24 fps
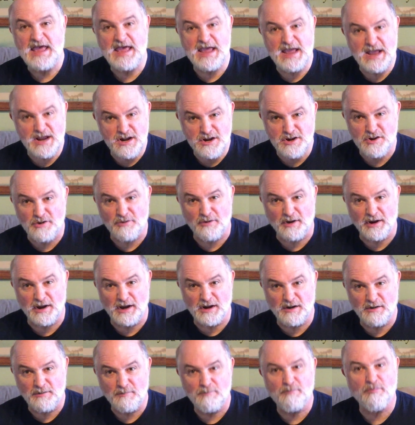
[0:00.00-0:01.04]

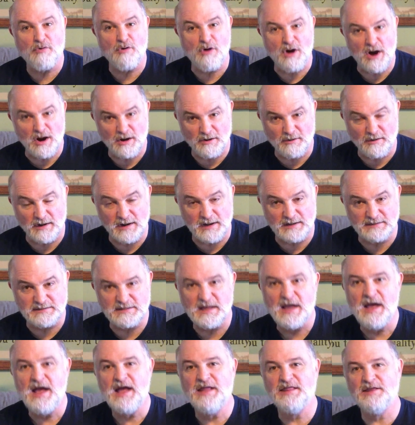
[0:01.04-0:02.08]
hindering progress,
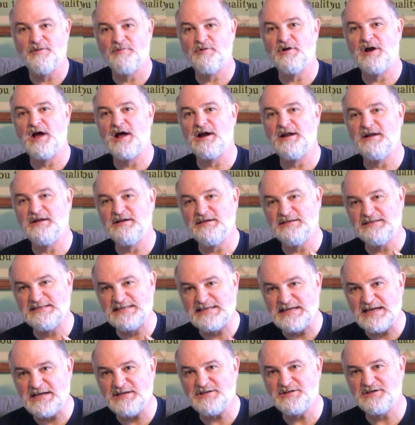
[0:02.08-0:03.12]
and that we're not
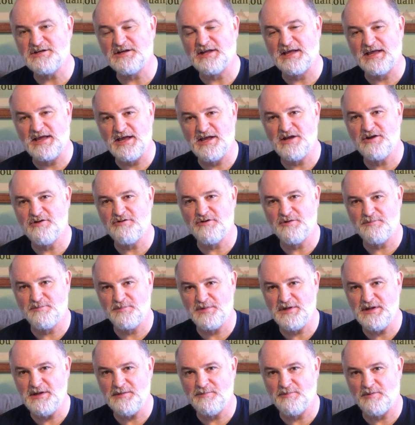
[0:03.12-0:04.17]
unintentionally hindering
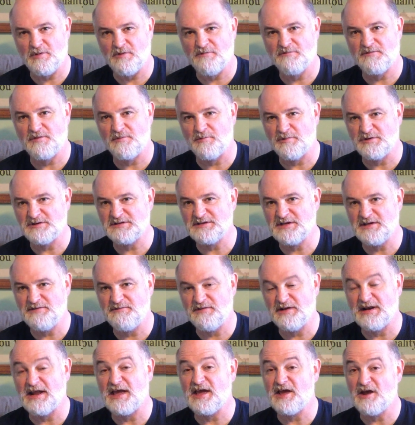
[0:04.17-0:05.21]
people from
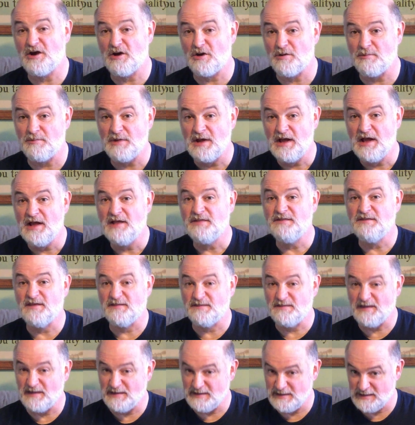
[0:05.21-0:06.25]
receiving help
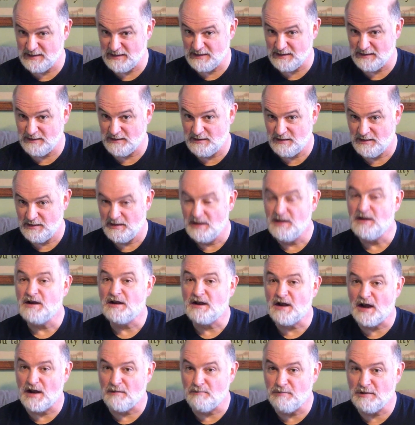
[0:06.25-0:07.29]
that they need.
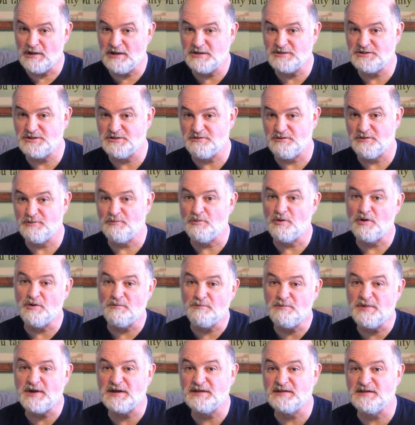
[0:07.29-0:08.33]
God bless you, and we'll
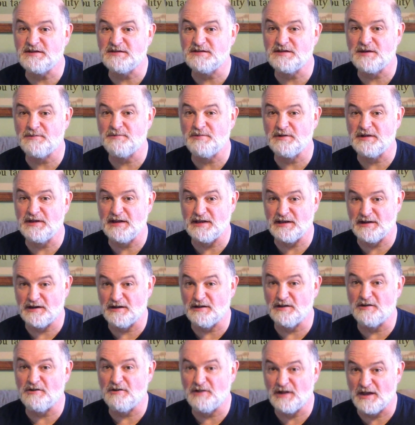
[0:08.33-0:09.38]
pick this up again a
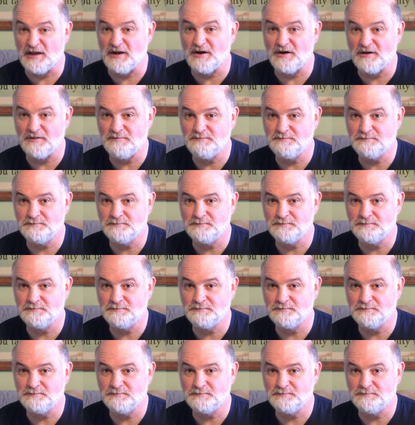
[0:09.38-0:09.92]
little later.